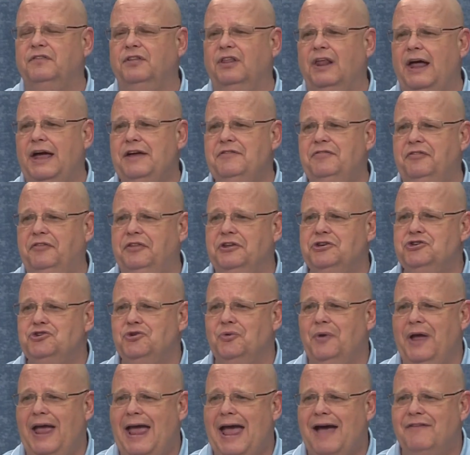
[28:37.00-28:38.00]
of life
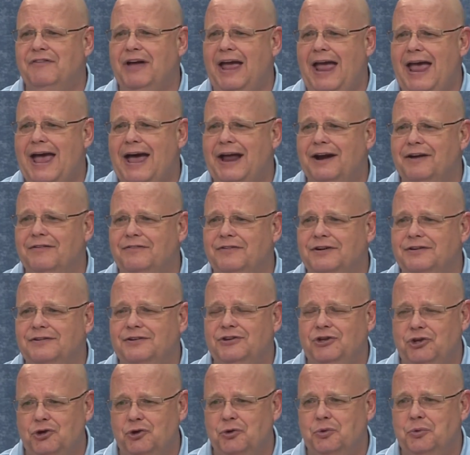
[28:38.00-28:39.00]
that you have ahead of
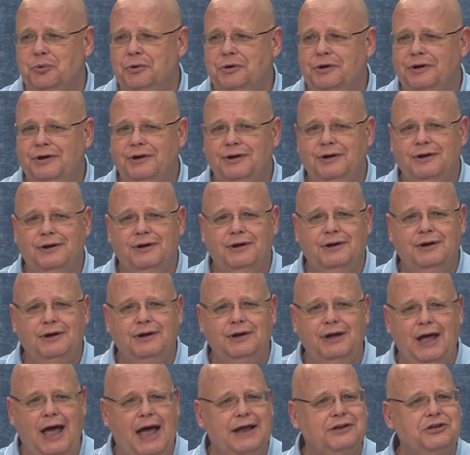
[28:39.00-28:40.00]
you.
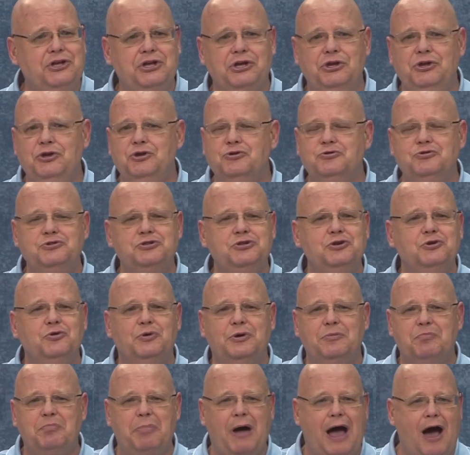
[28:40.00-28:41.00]
God can use
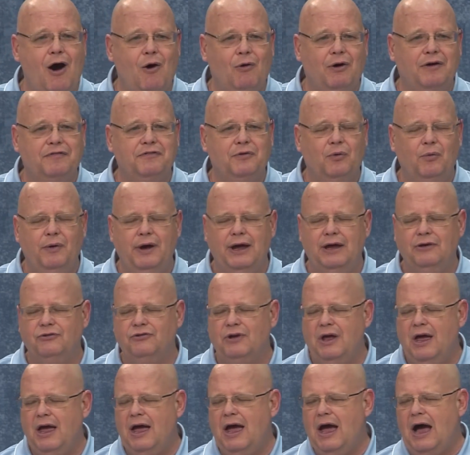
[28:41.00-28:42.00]
you in powerful
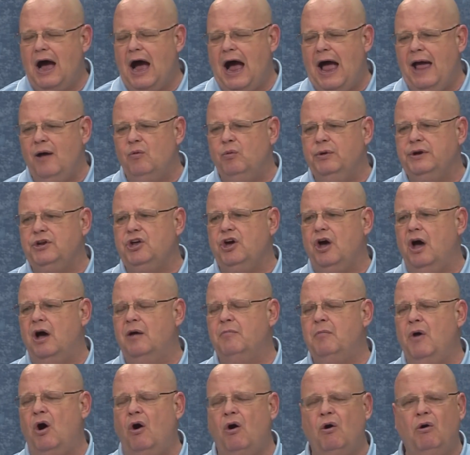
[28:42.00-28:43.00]
ways. I would
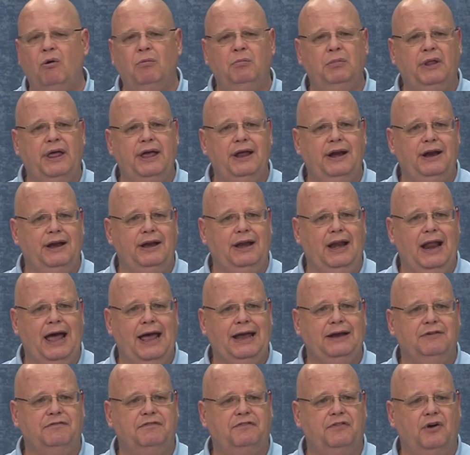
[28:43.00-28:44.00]
come home late at
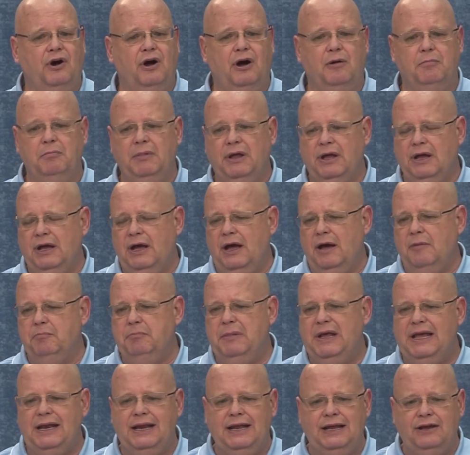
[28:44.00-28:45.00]
night from
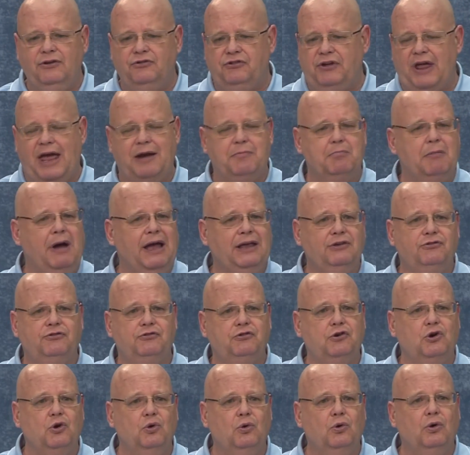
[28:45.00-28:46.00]
meetings at my
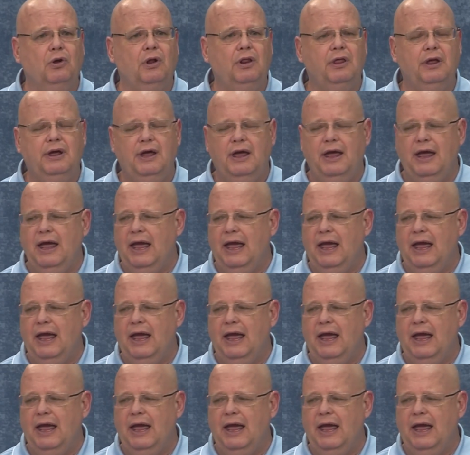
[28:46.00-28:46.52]
school,